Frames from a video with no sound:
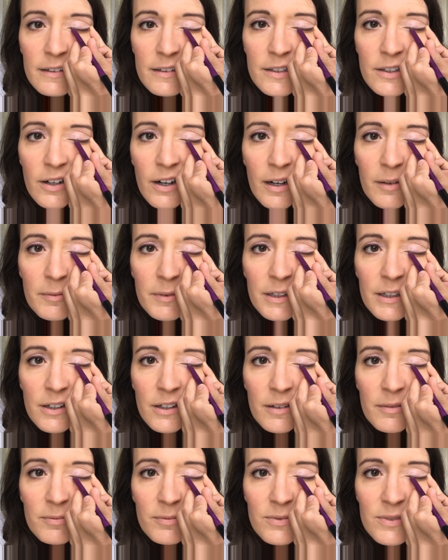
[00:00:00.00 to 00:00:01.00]
so I'm going to
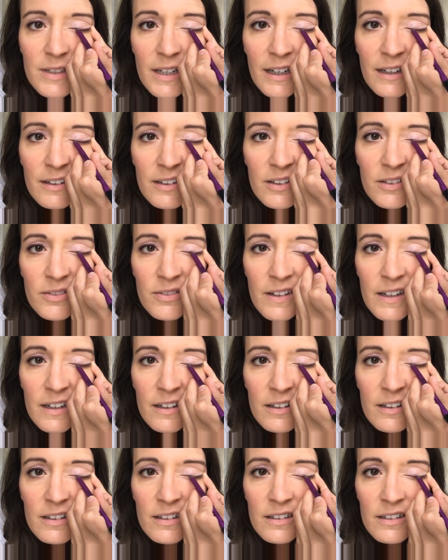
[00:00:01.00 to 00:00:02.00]
go down in the
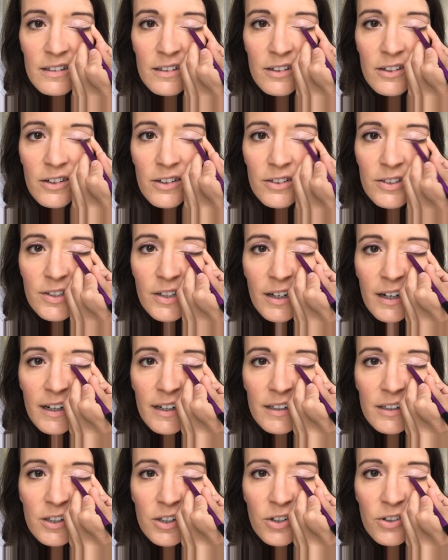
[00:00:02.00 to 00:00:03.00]
middle, or
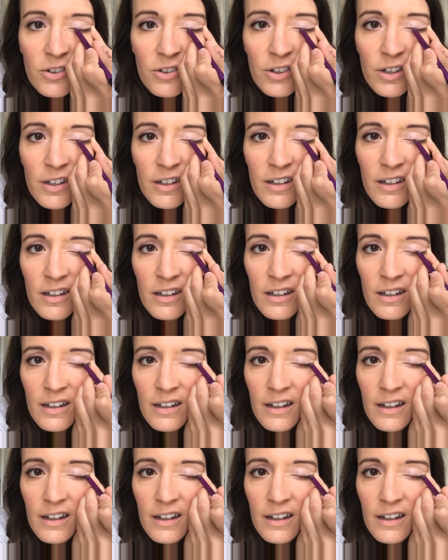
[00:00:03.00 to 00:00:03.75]
sorry, corner,